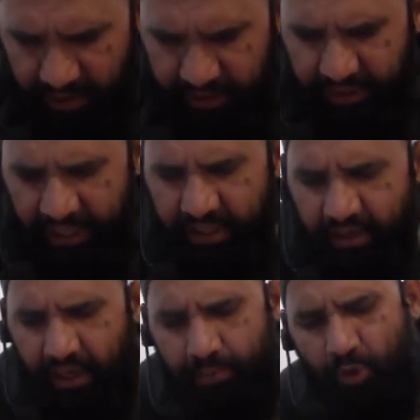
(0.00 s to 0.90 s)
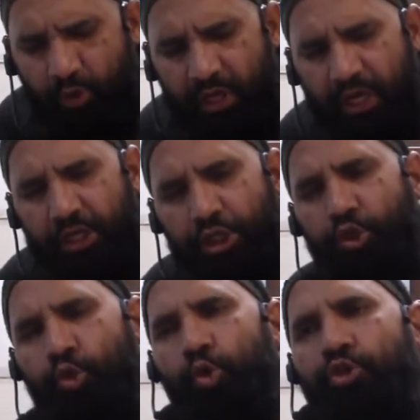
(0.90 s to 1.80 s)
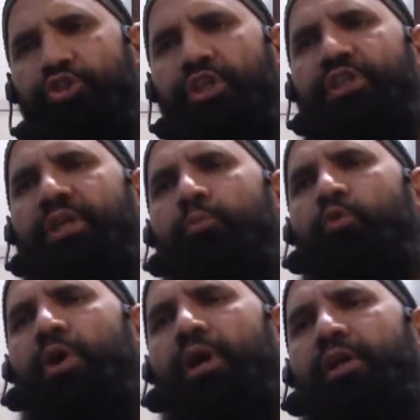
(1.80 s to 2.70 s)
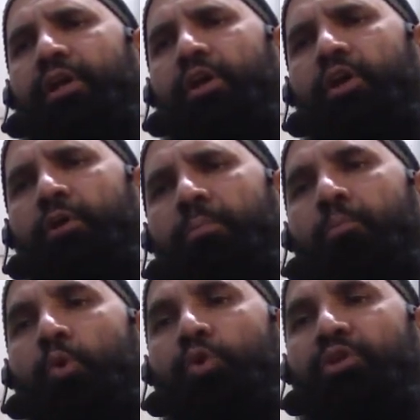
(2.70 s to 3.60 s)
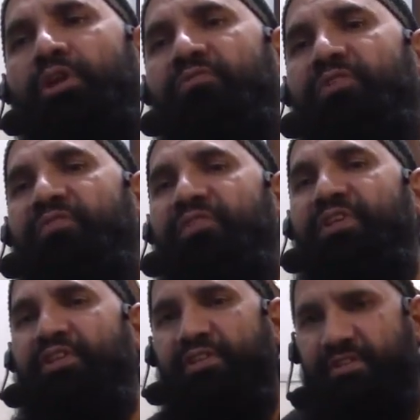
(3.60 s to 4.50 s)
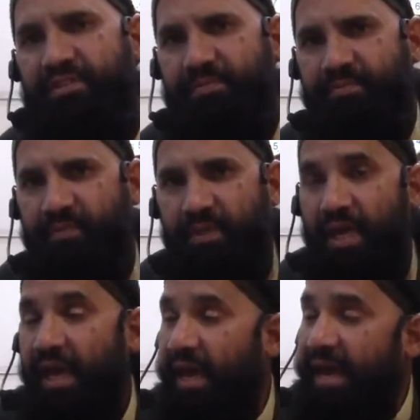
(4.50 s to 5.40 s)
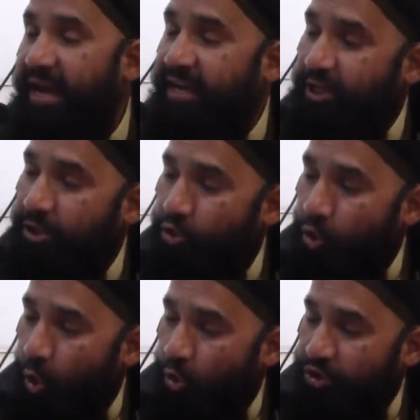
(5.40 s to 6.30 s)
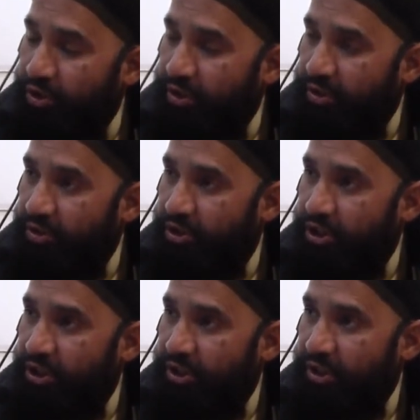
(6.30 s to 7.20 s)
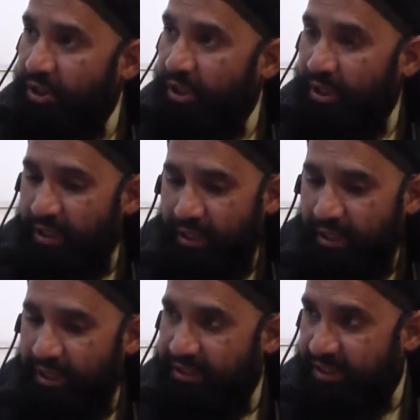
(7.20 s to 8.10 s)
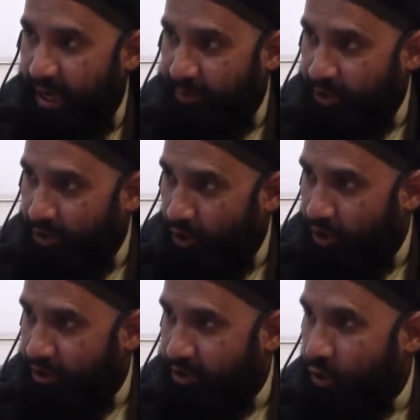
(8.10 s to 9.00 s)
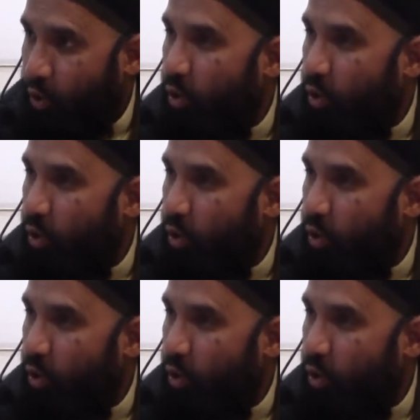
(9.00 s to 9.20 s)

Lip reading: Shaykh rahimahullah, he taught Sahih al-Bukhari more than 50 years. And he taught the Islamic knowledge